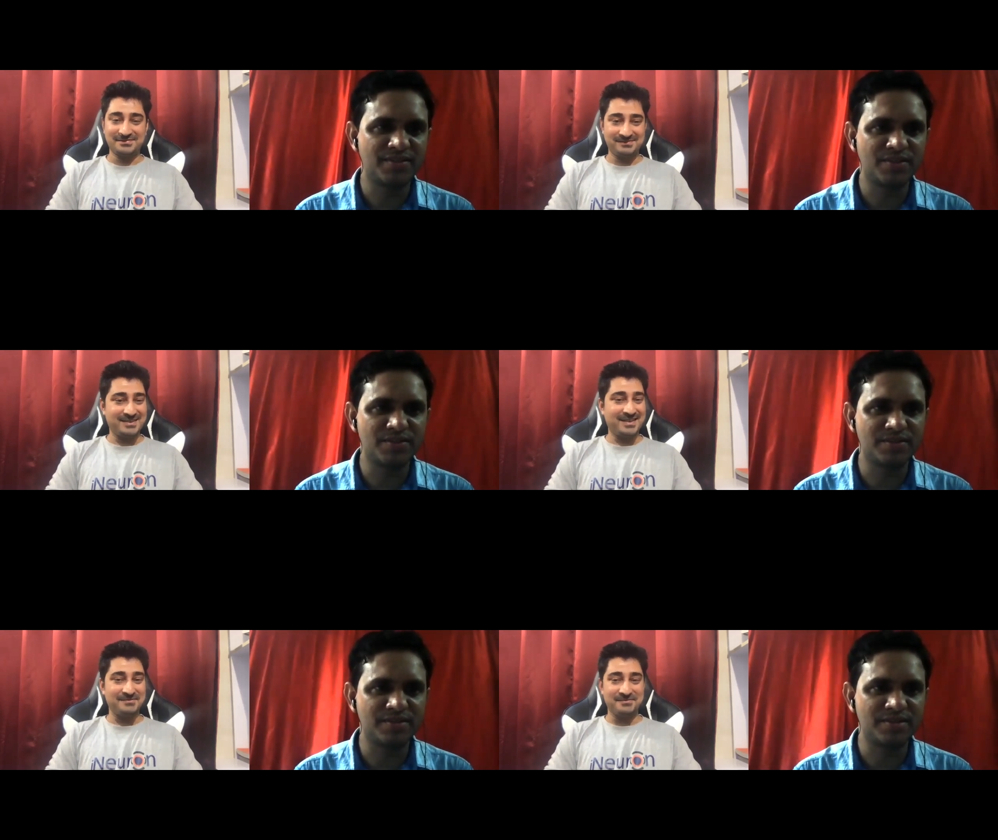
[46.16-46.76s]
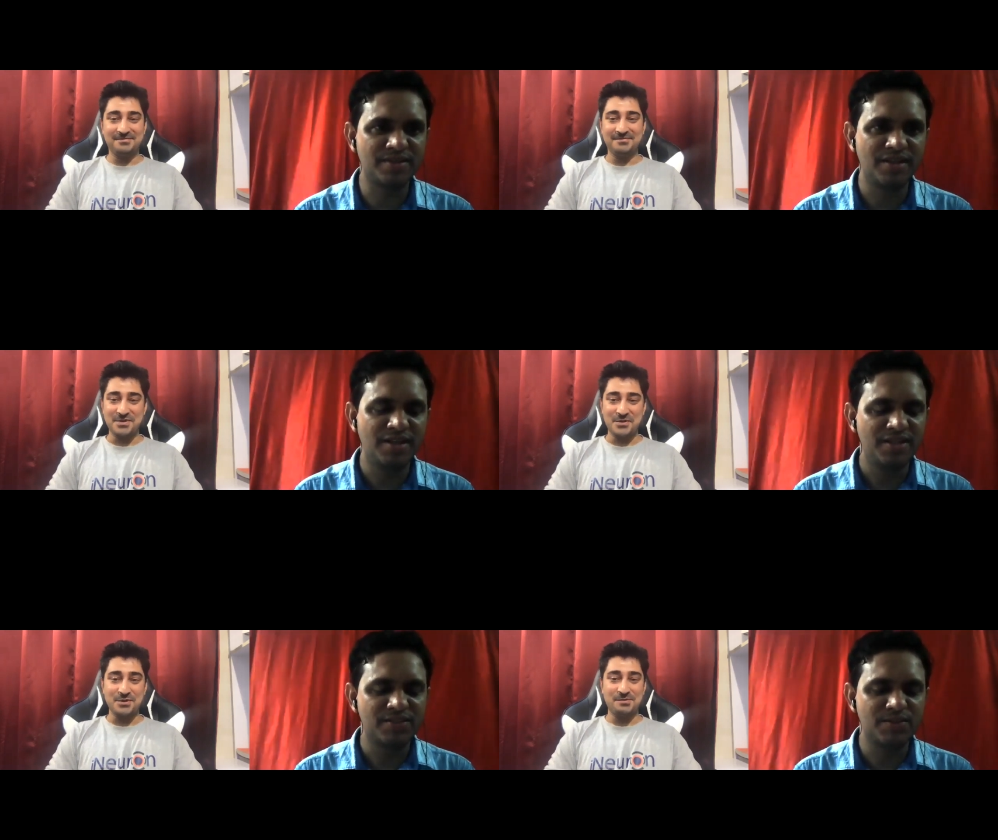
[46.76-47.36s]
Speaker 1: Yeah,
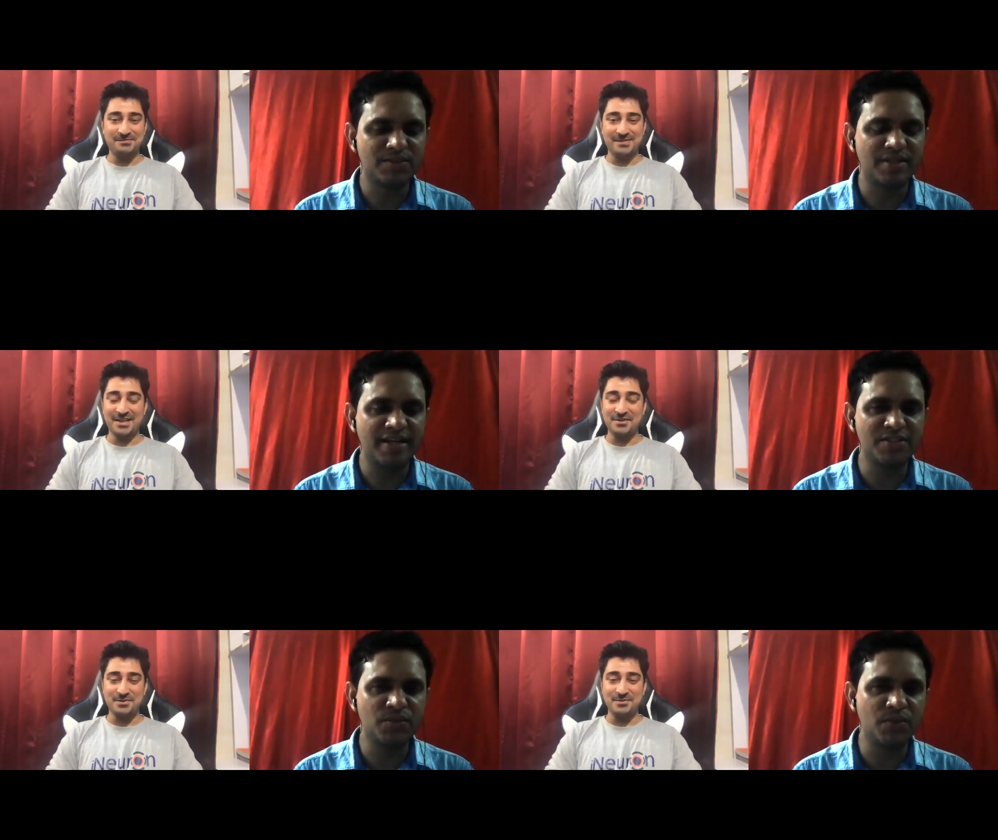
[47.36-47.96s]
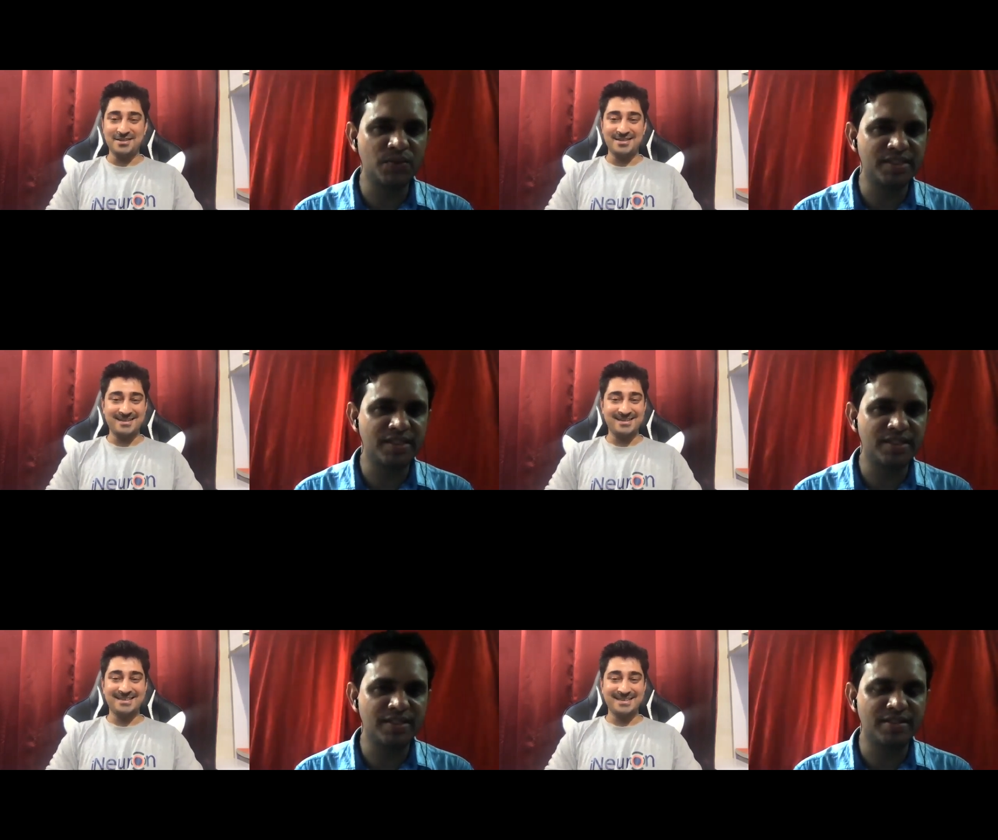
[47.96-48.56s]
sure. So,
Speaker 2: sir, as you know,
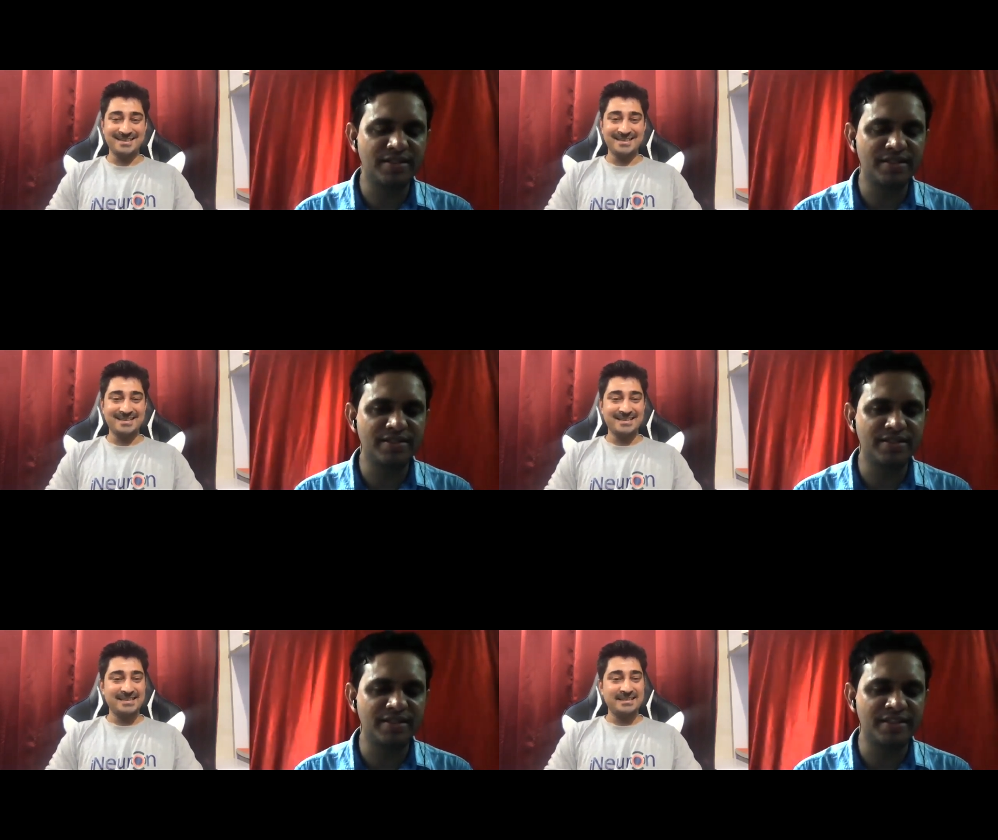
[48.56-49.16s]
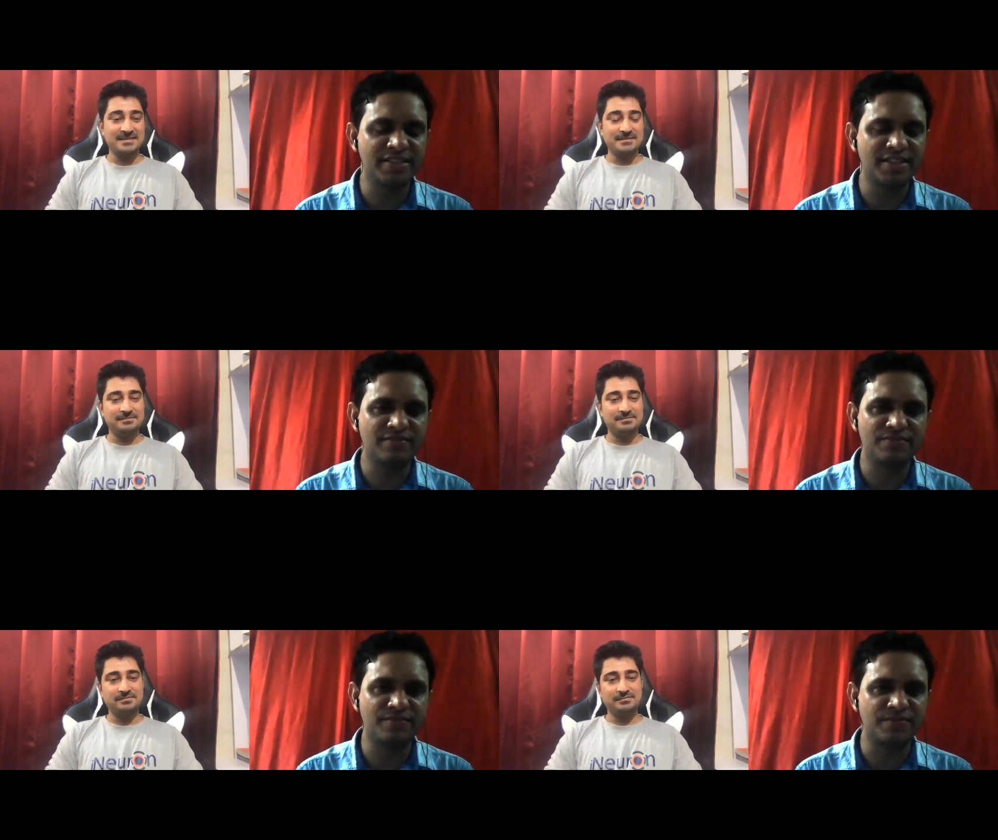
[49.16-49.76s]
sir, it is
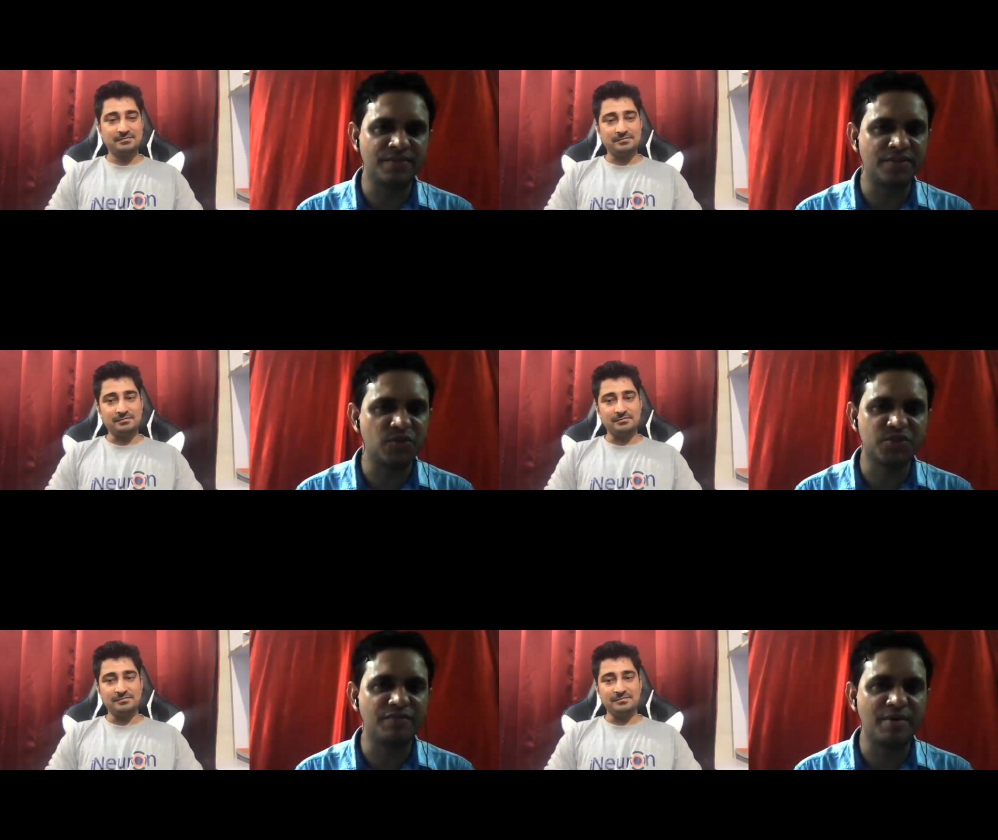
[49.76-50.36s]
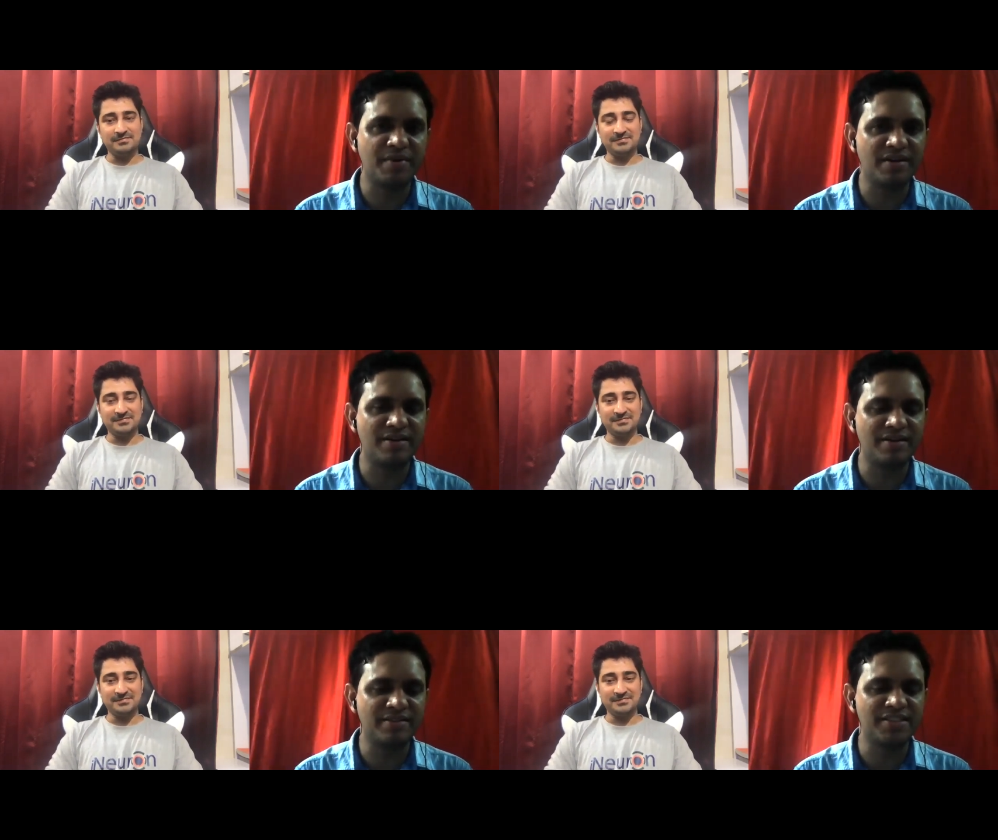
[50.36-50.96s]
a one question
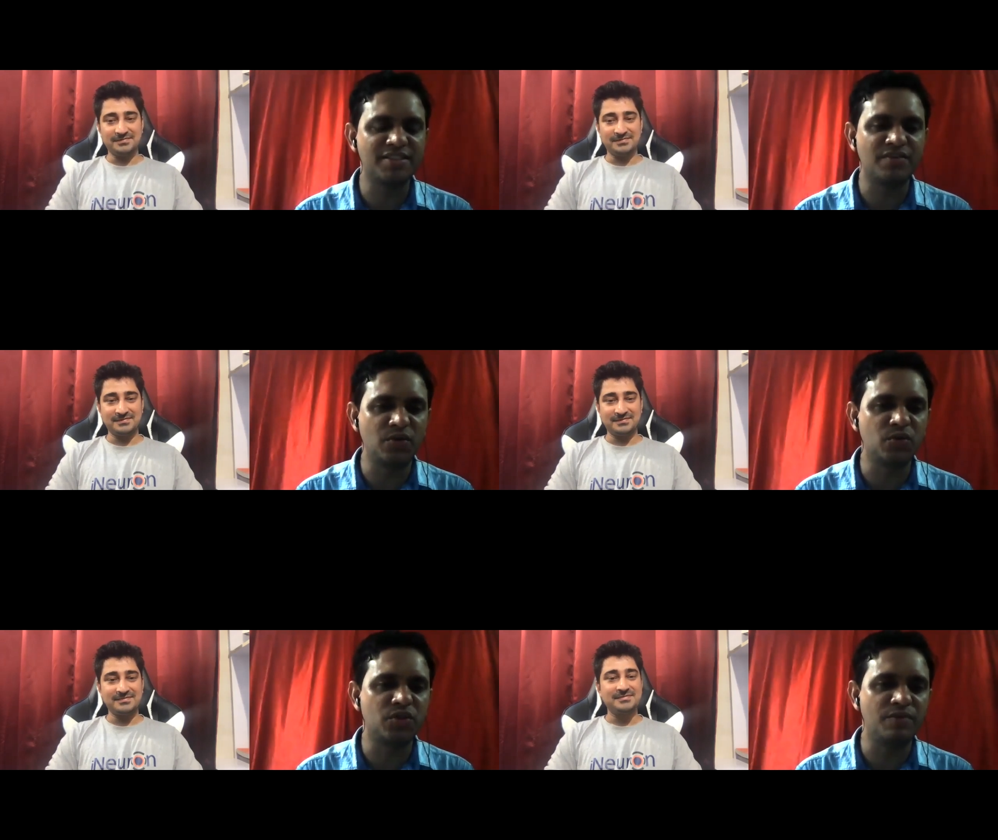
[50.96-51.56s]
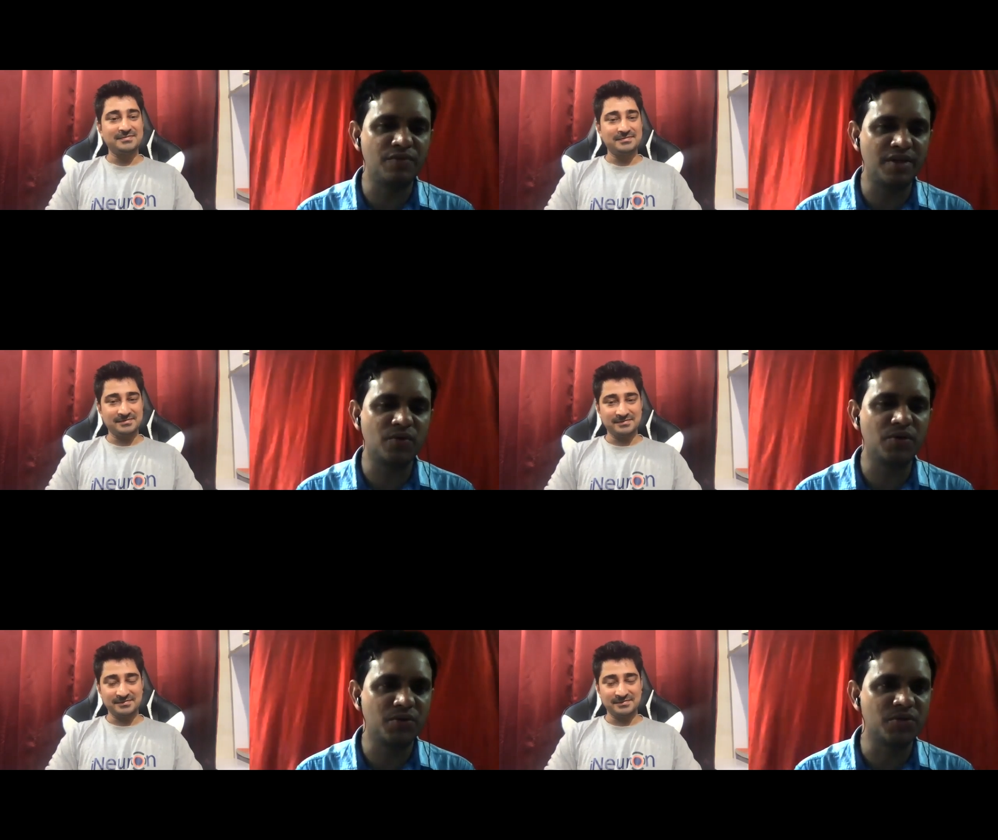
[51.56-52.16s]
webinar, and this is our new theme we are
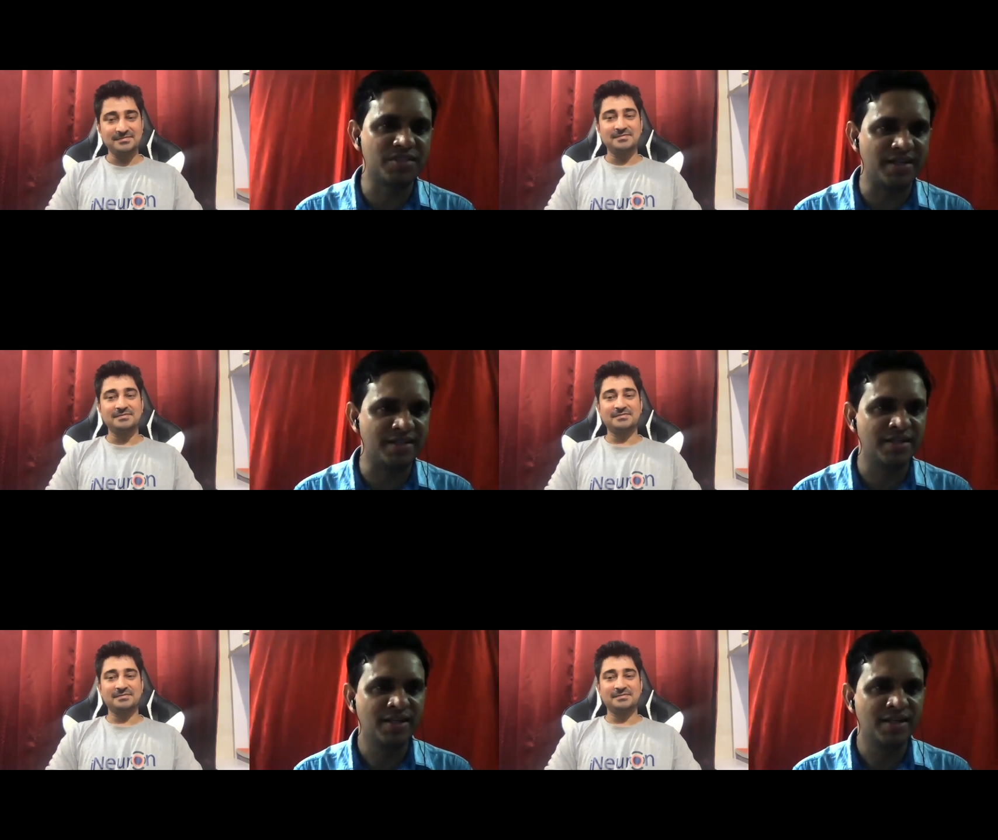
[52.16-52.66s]
going to start.